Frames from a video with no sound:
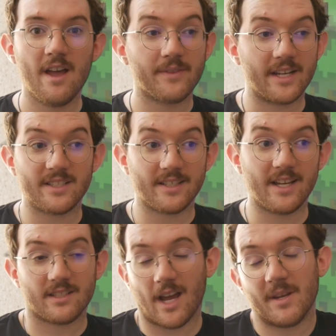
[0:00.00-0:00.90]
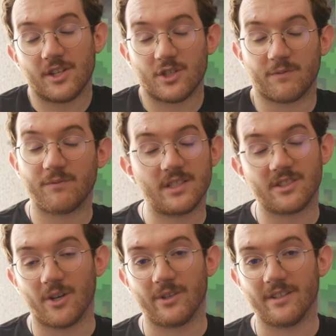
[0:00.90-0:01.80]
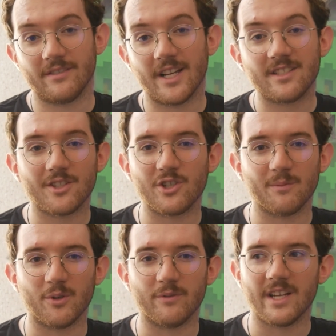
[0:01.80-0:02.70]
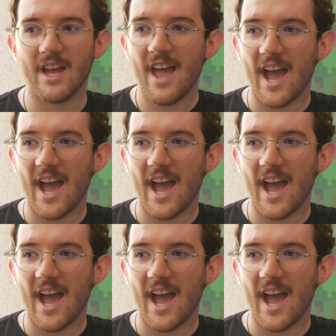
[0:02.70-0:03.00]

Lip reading: that it's so good. It's such a good movie.